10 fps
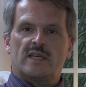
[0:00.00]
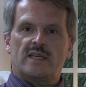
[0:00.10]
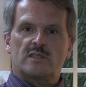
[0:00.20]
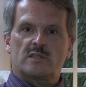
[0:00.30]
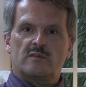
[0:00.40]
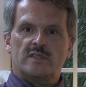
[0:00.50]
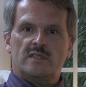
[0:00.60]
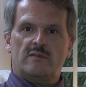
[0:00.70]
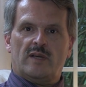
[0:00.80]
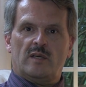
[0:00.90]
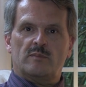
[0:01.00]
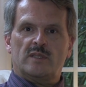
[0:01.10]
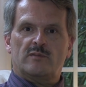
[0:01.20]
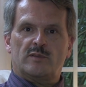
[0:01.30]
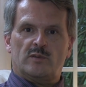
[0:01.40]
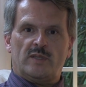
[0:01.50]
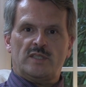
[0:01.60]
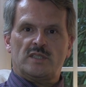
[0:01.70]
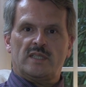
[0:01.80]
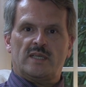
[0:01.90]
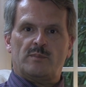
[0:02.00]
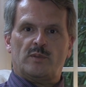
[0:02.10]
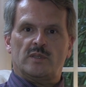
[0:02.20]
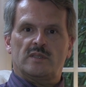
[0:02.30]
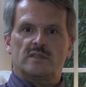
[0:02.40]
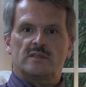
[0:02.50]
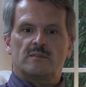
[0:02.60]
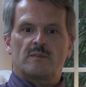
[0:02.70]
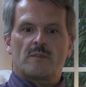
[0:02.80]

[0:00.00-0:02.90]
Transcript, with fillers: air service development for regional airports.